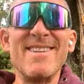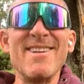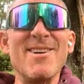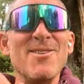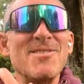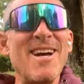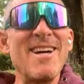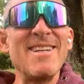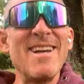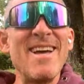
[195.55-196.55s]

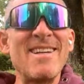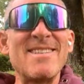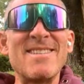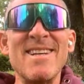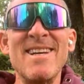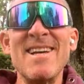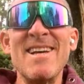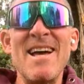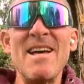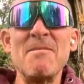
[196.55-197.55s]
TitanX
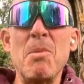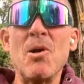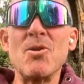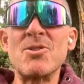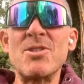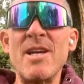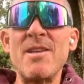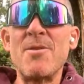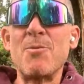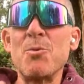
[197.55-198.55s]
and
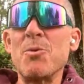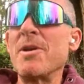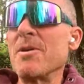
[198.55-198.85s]
Pulsechain through